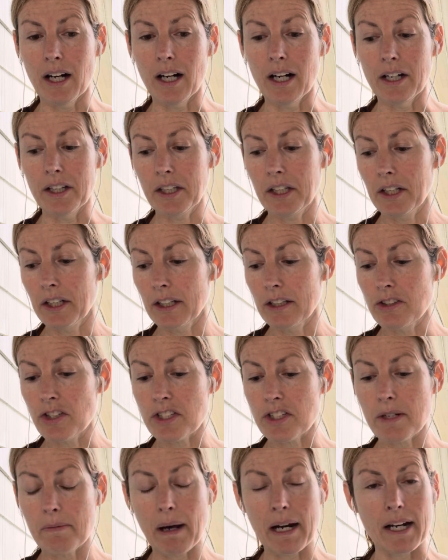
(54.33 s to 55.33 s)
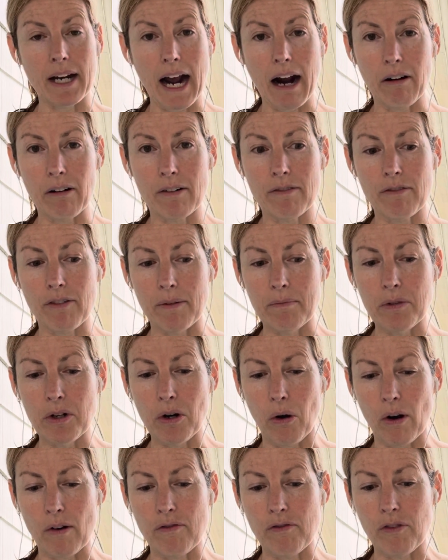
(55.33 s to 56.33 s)
here just about an hour from
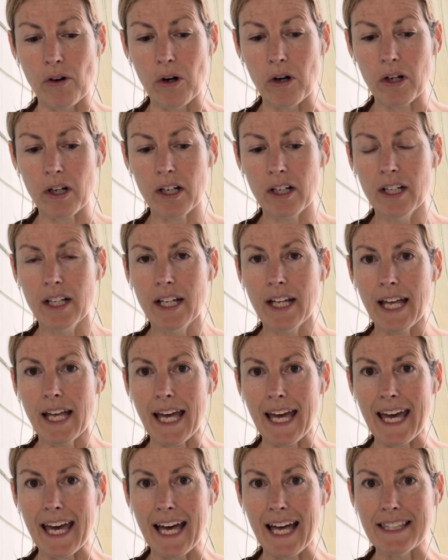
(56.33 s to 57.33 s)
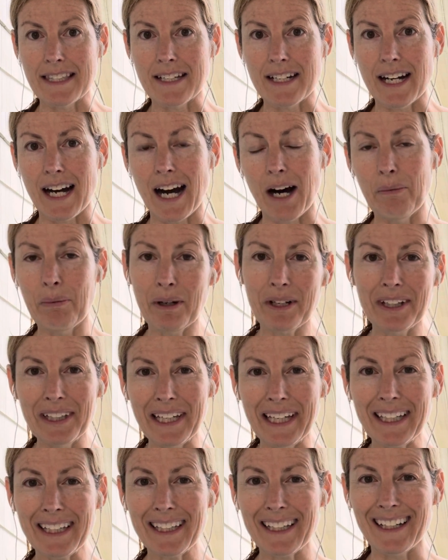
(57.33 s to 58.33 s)
Norfolk. And I'll put a
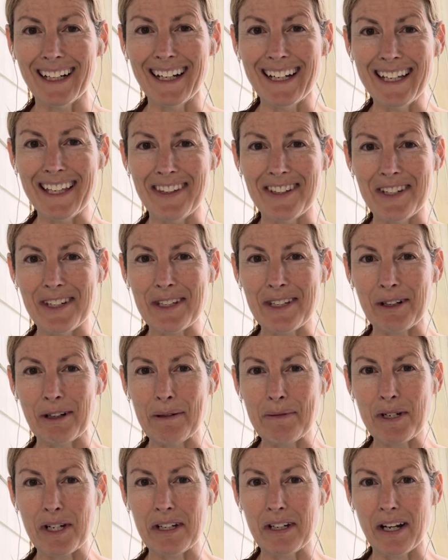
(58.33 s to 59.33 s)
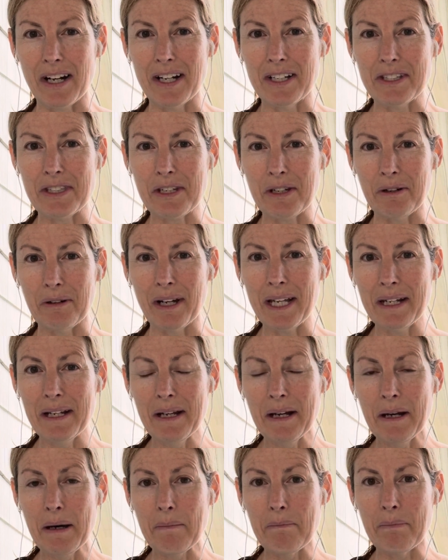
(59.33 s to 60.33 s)
link in the description to it.
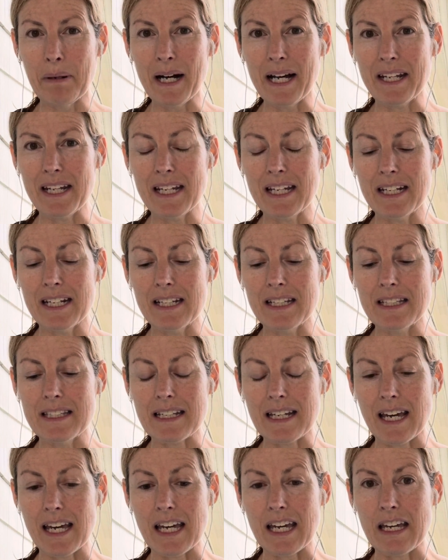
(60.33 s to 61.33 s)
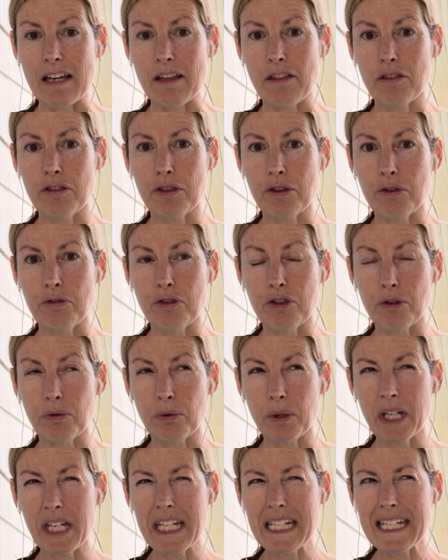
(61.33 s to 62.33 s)
But it is a
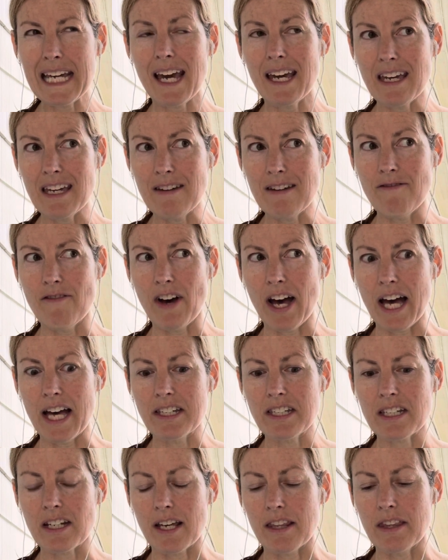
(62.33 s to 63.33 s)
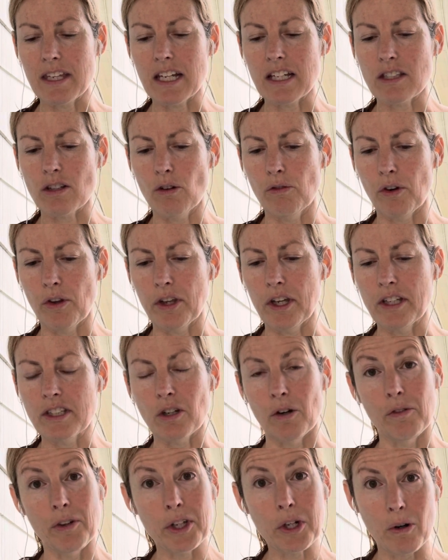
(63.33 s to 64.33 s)
3-day event. I think it's over
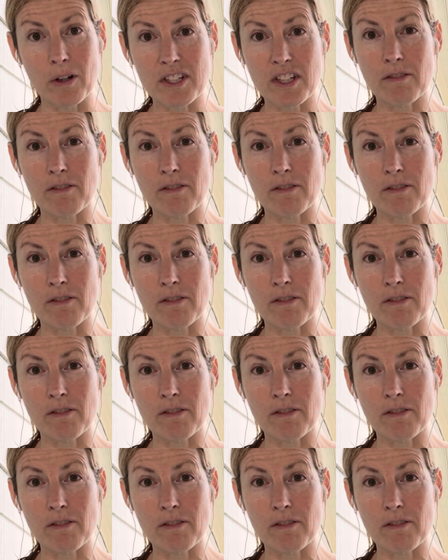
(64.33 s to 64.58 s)
the course of